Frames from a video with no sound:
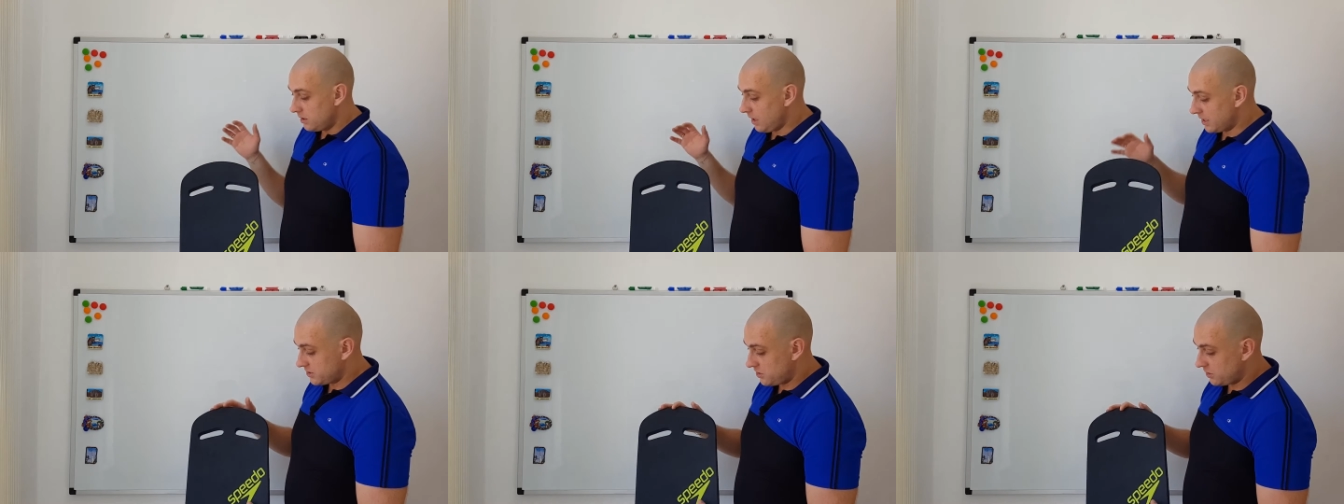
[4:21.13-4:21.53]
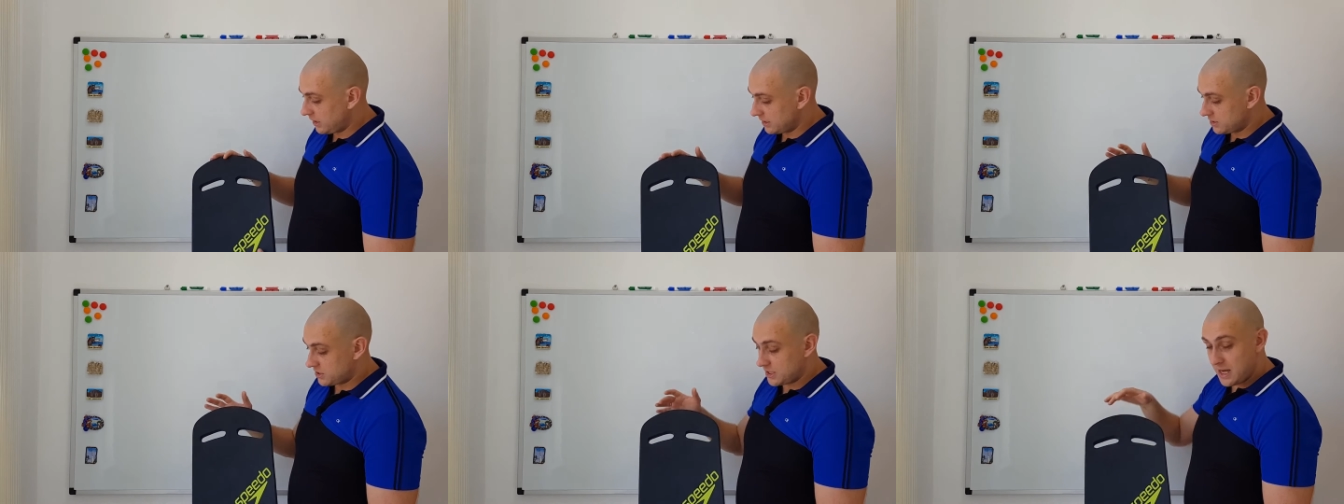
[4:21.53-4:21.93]
as you
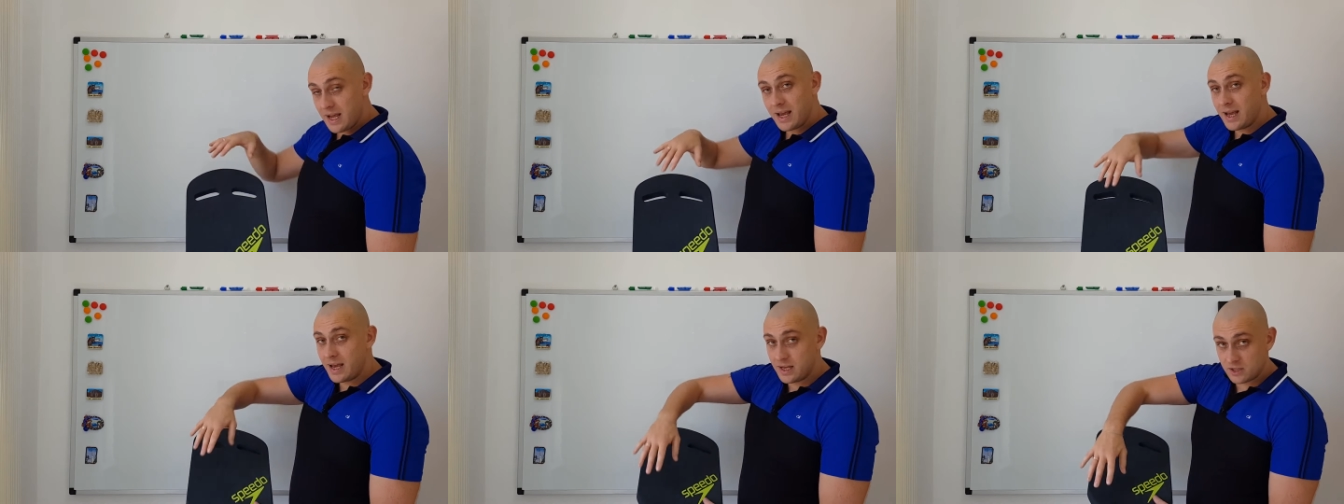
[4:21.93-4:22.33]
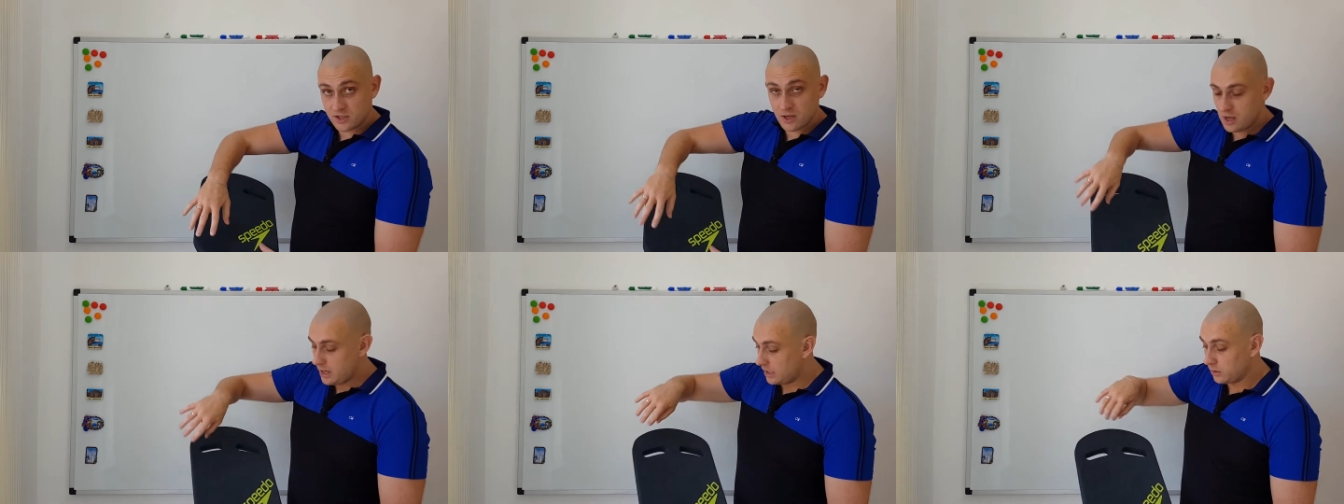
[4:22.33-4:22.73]
can see,
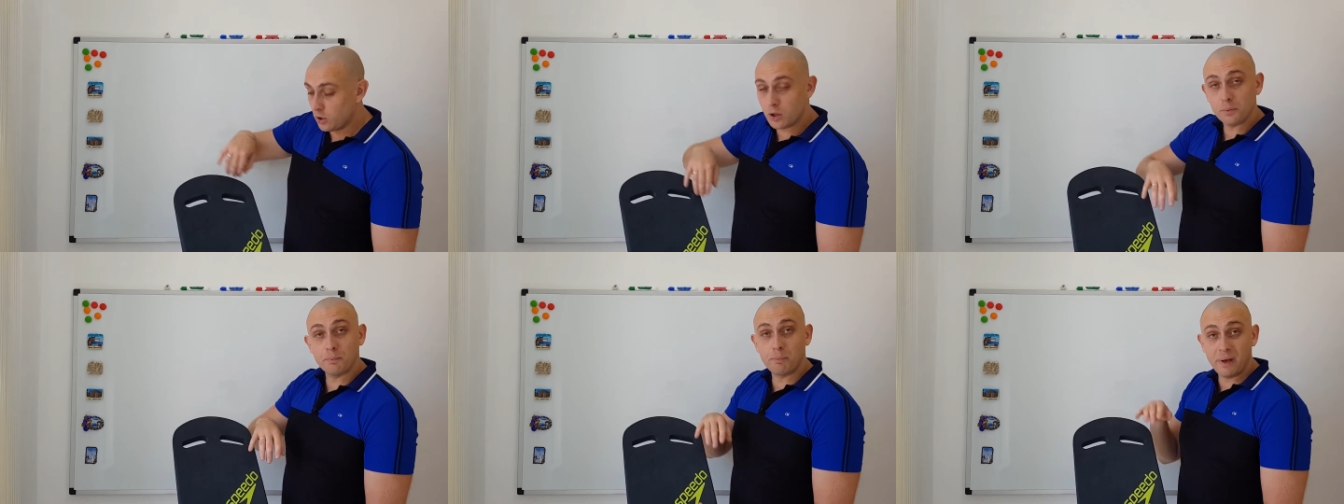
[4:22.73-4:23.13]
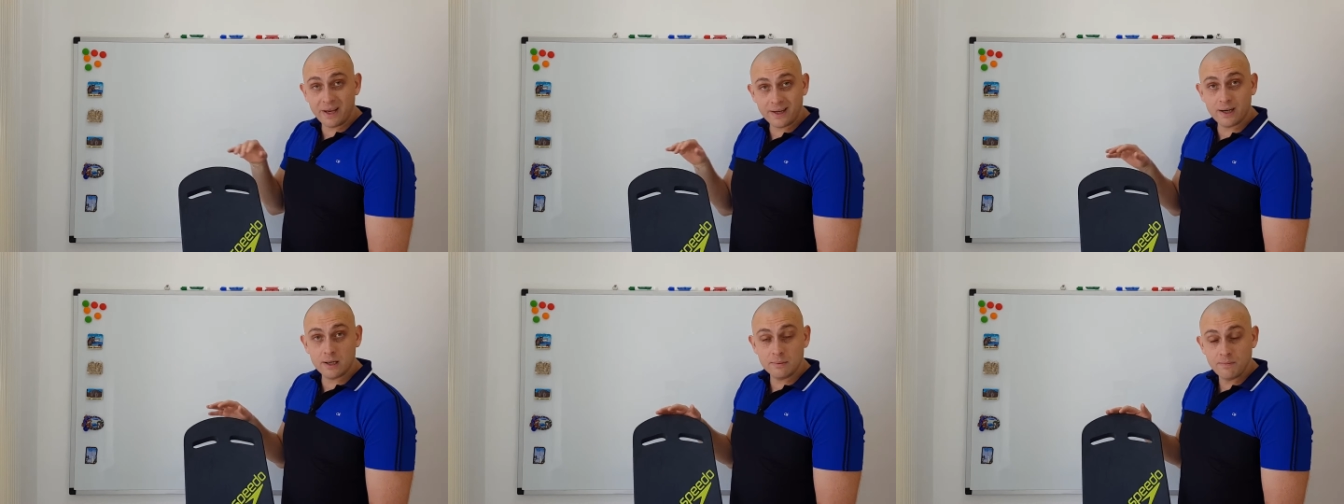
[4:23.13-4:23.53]
is a lot
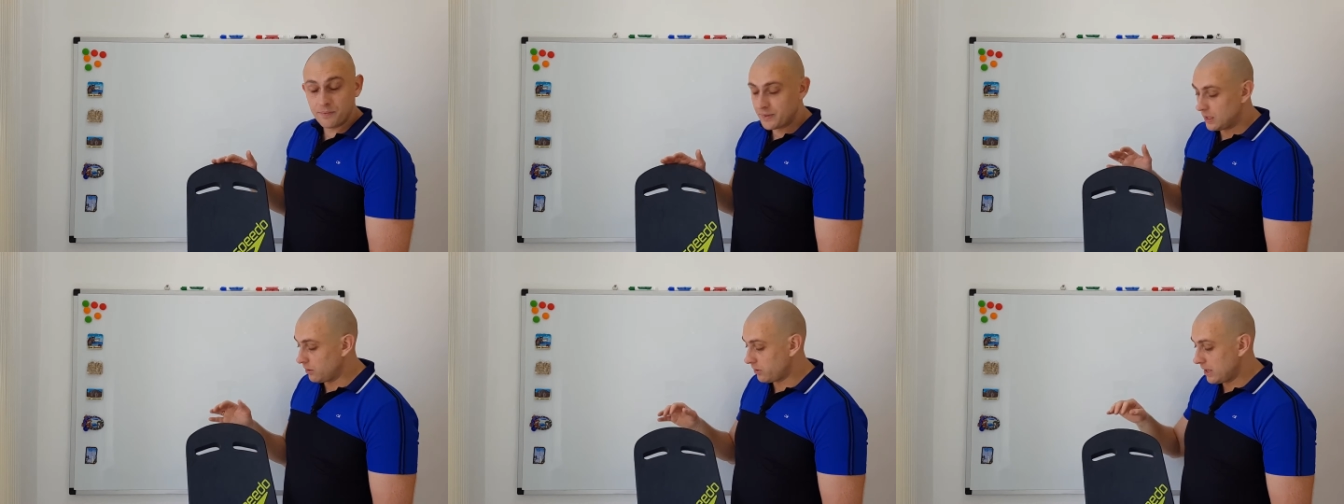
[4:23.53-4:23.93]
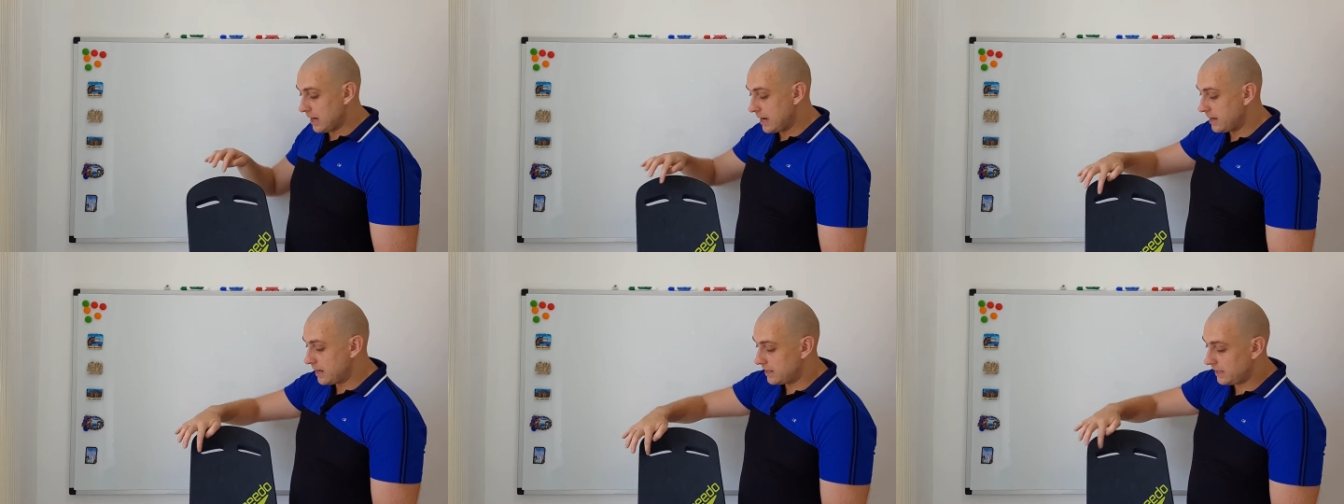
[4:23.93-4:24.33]
bigger,
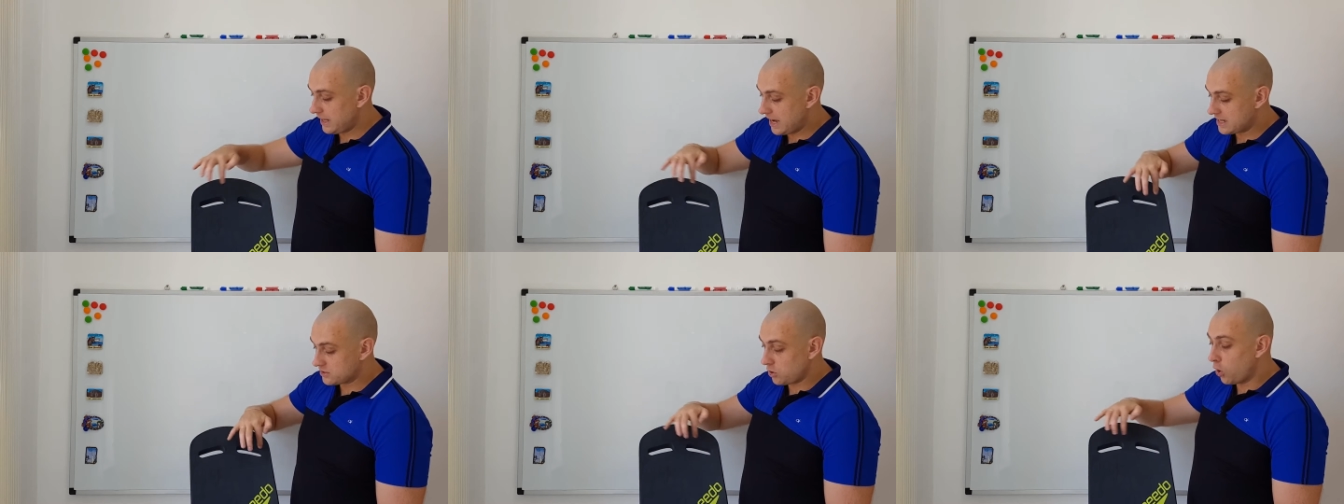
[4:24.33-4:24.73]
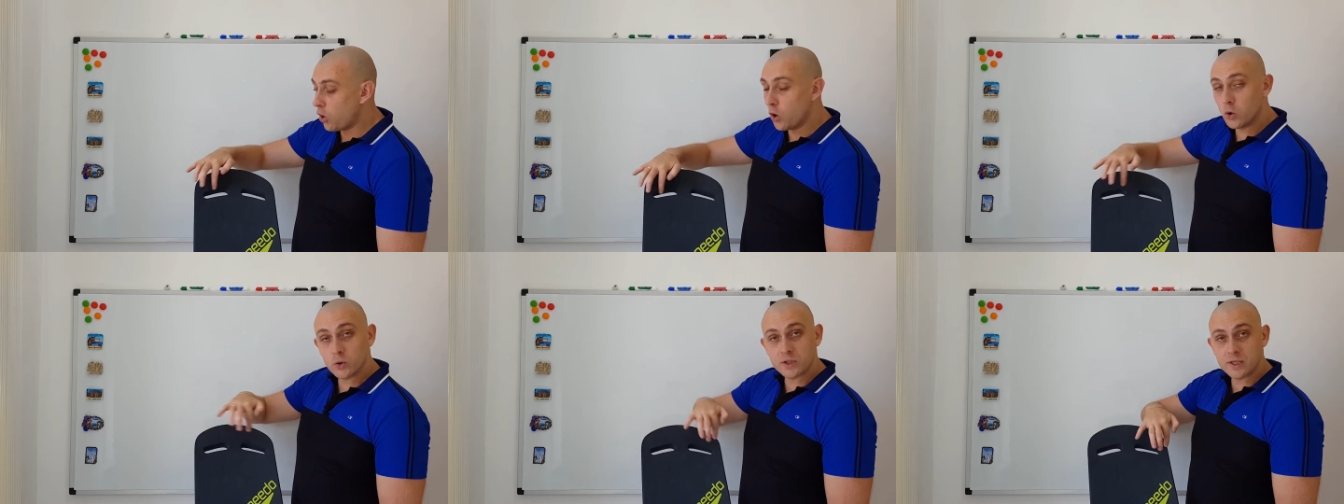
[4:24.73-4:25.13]
okay, and it has
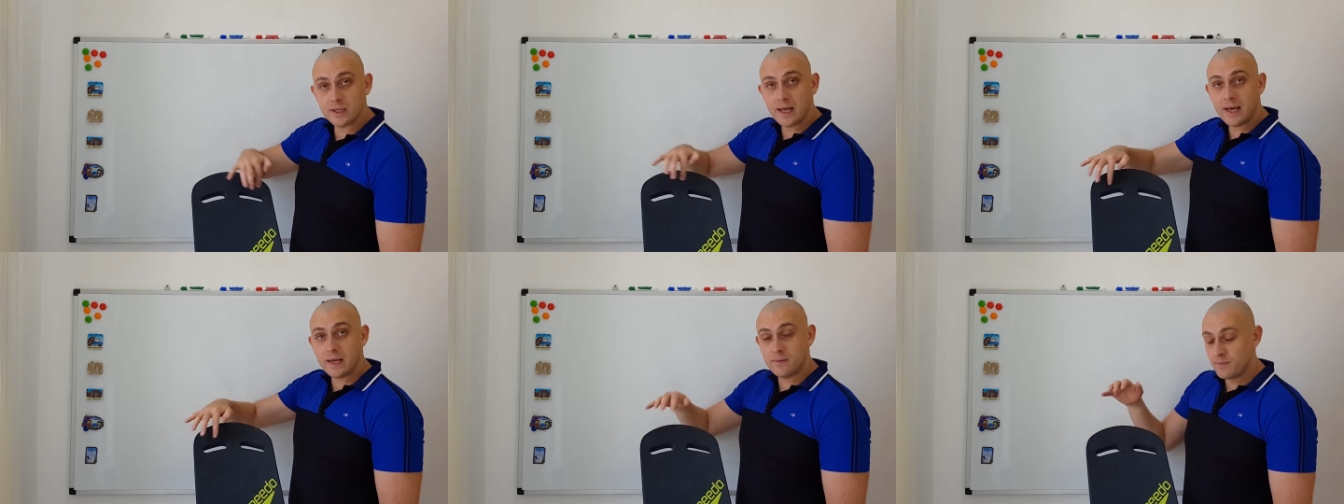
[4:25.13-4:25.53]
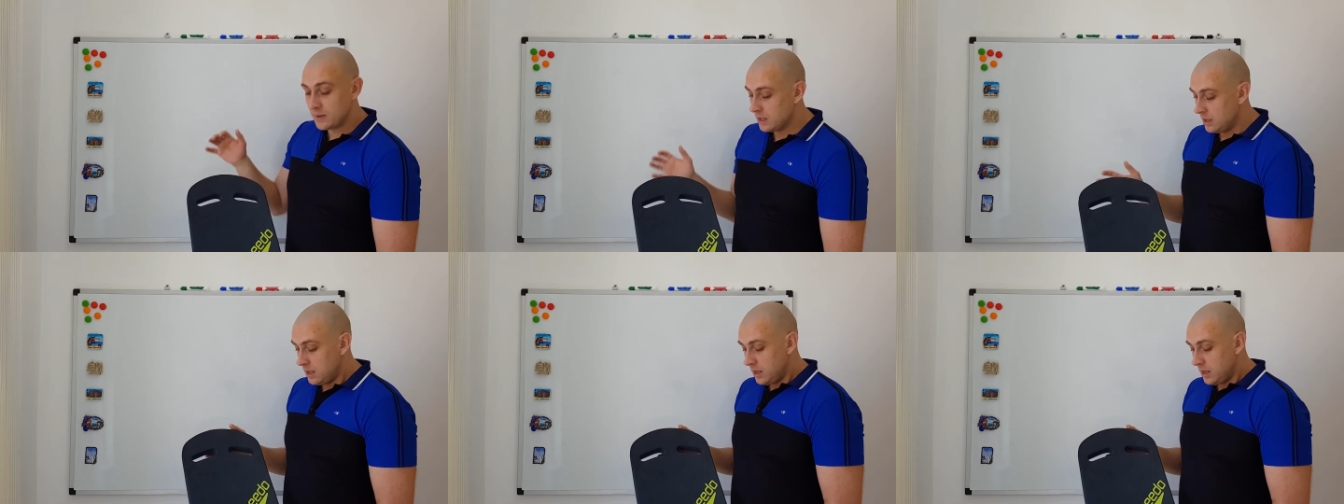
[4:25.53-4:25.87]
holes in there.